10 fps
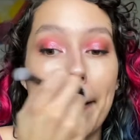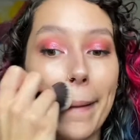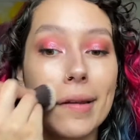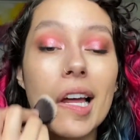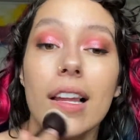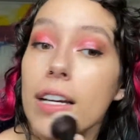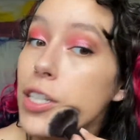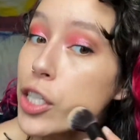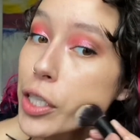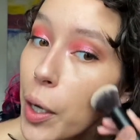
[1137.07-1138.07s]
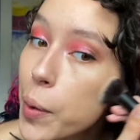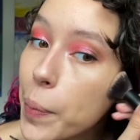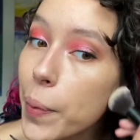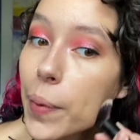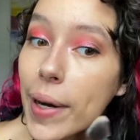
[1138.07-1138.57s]
That looked so
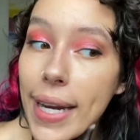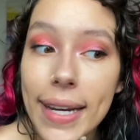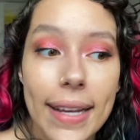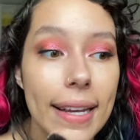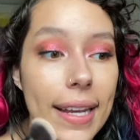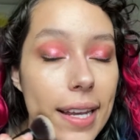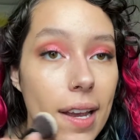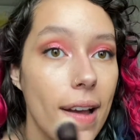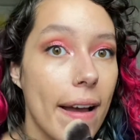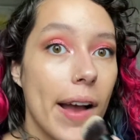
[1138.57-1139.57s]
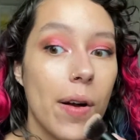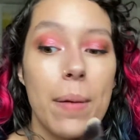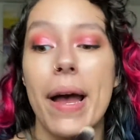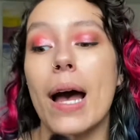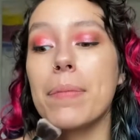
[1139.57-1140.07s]
pretty. Oh, I'm
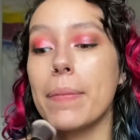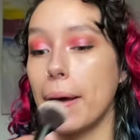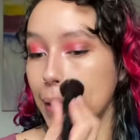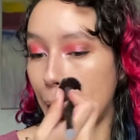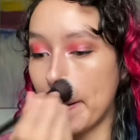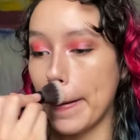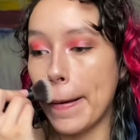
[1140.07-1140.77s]
happy about that.